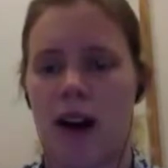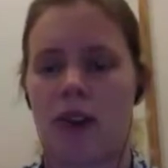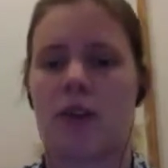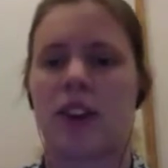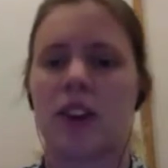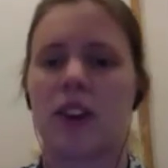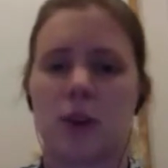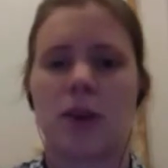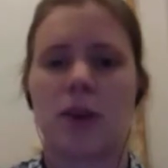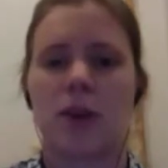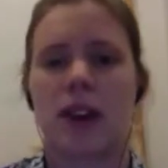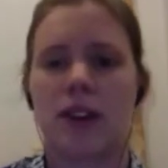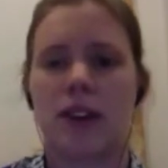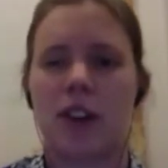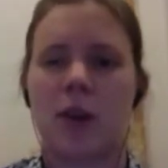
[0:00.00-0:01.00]
and retweet
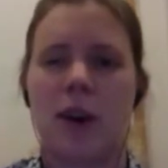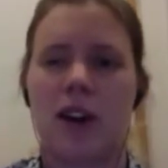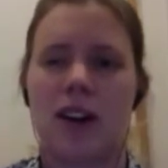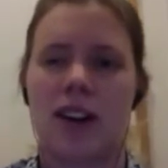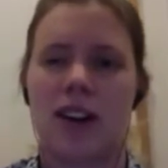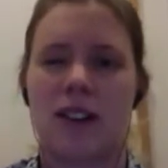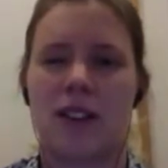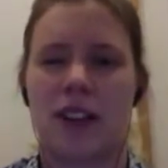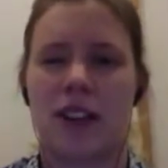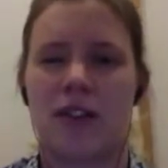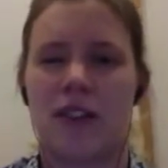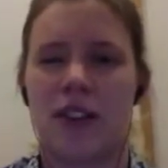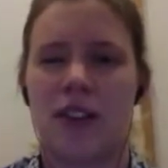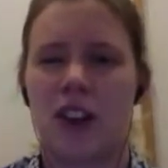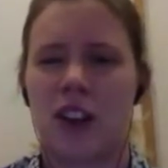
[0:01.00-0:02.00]
whatever you want, even
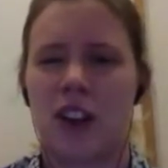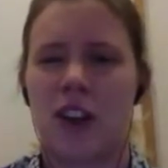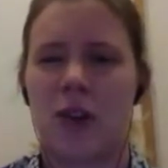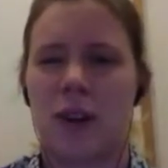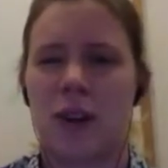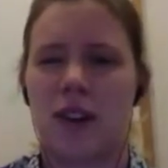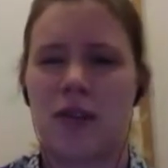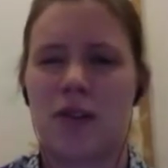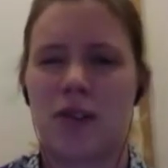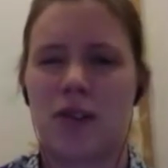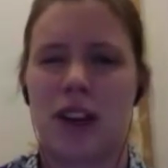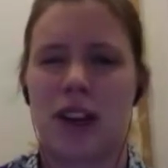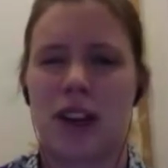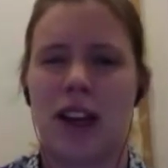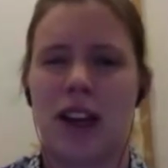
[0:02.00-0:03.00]
if you weren't
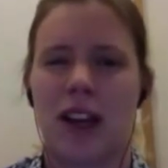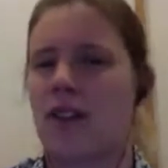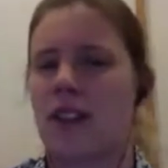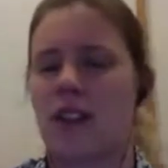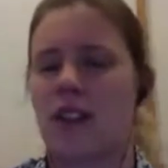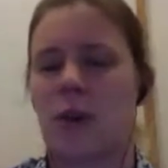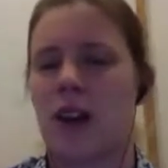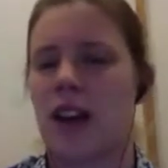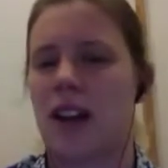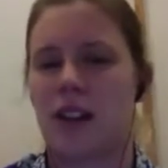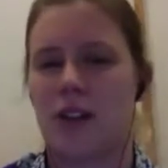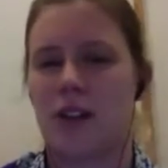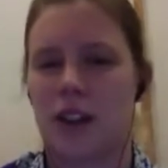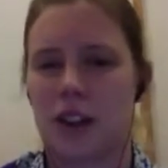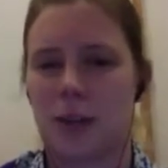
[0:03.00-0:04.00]
really allowed to tweet it in
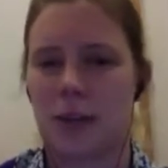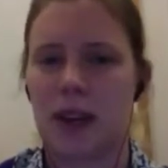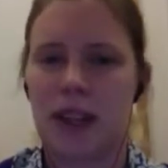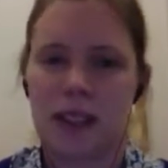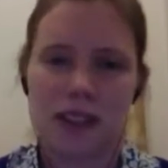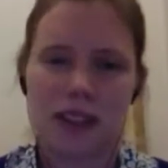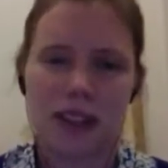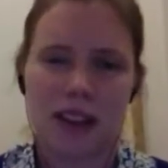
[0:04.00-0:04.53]
the first place.